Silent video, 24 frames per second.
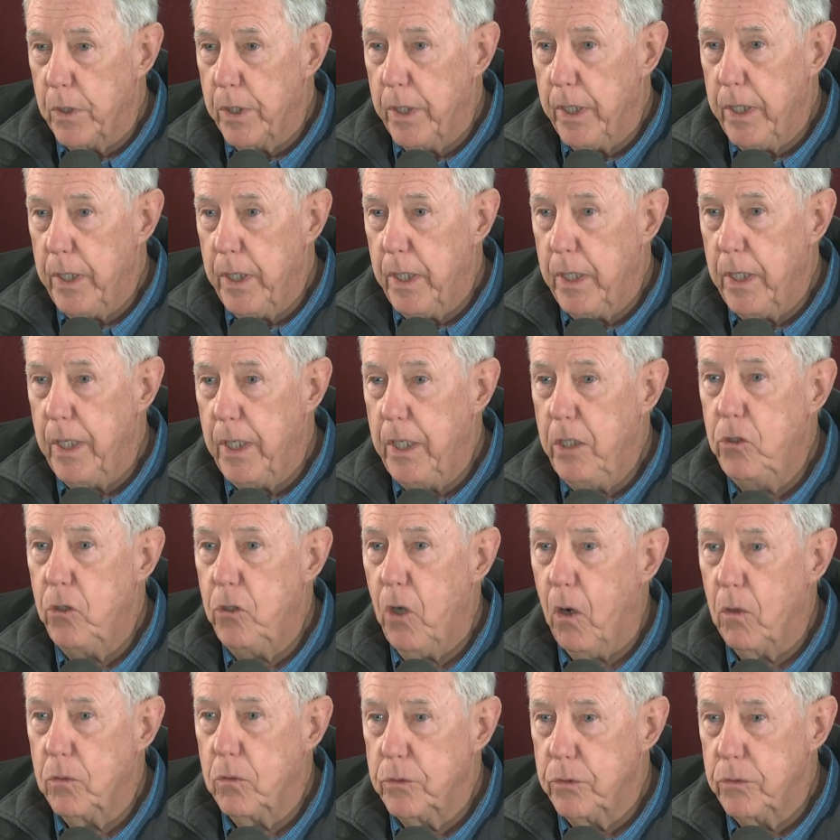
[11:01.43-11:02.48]
he
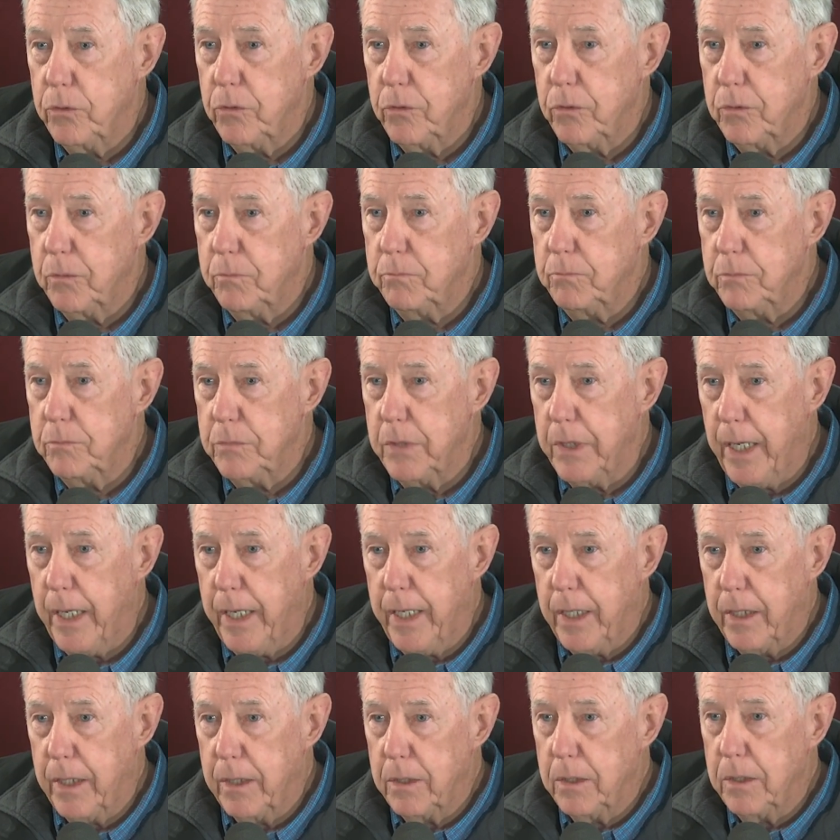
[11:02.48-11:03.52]
talked to them,
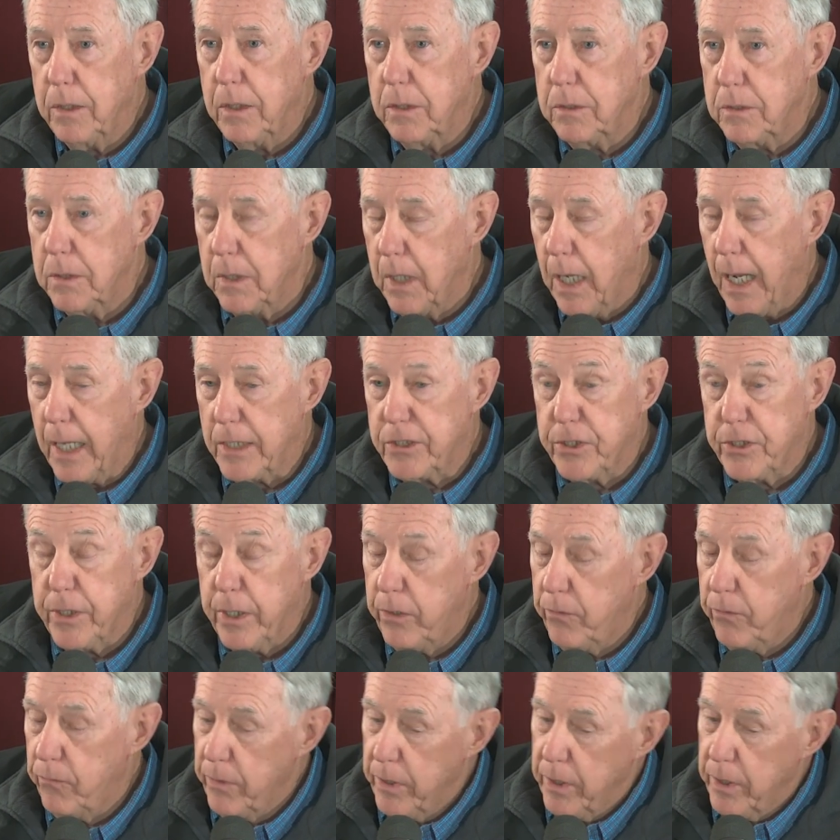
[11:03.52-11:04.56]
and I stayed
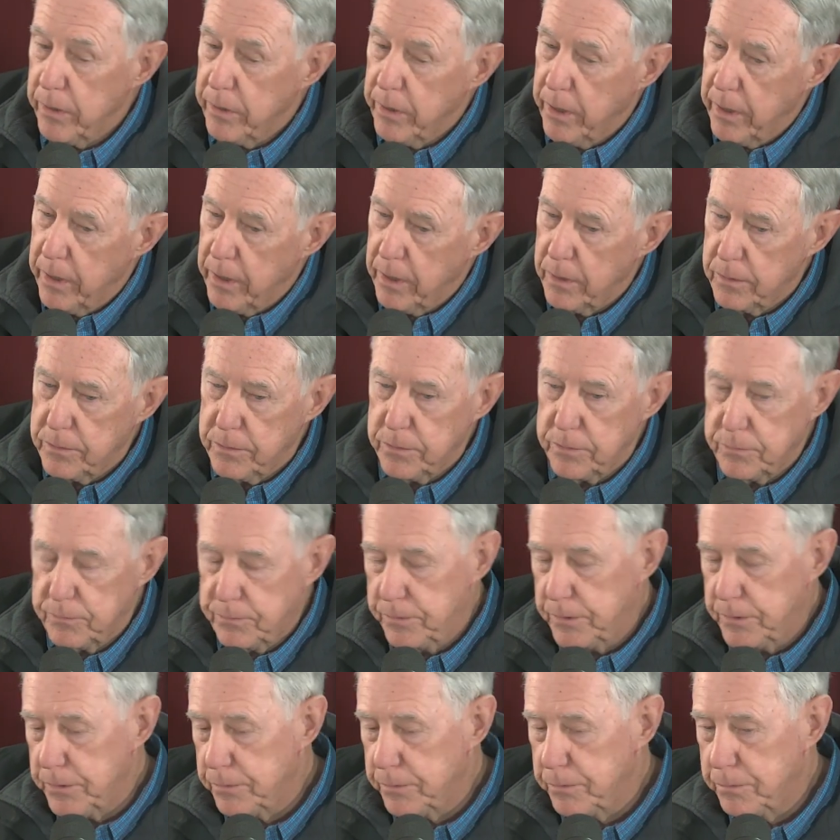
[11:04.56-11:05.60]
around there
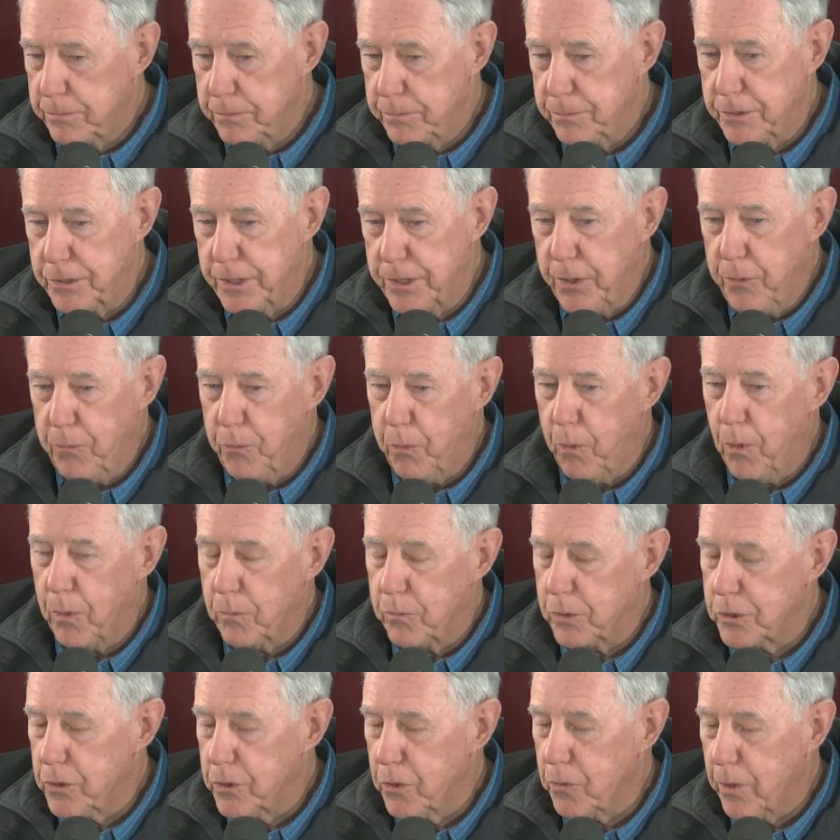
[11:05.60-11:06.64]
to see what
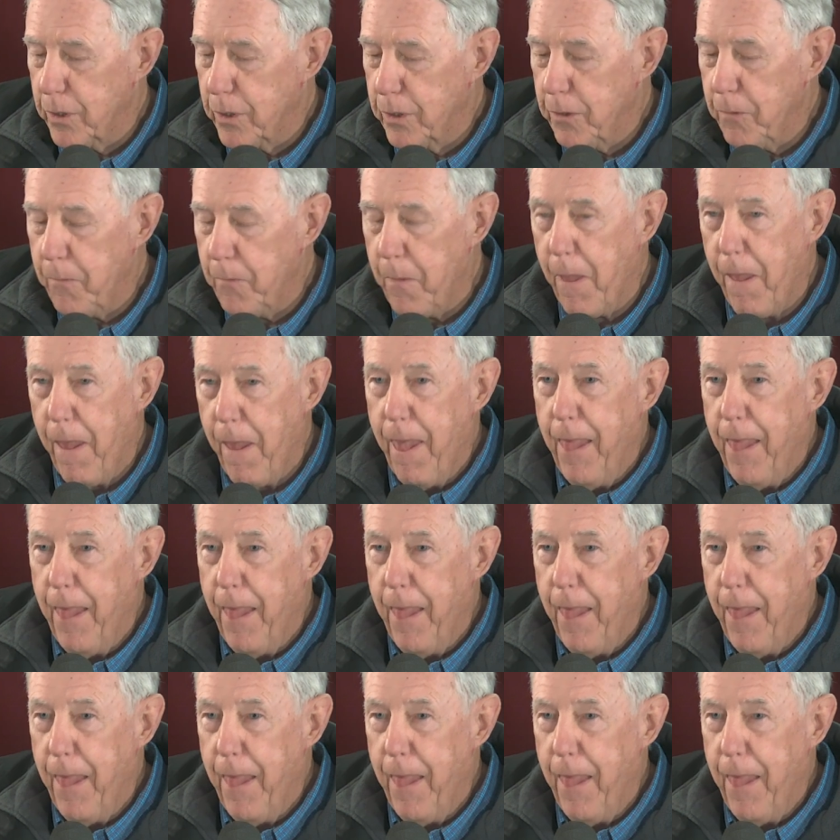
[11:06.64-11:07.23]
was going on.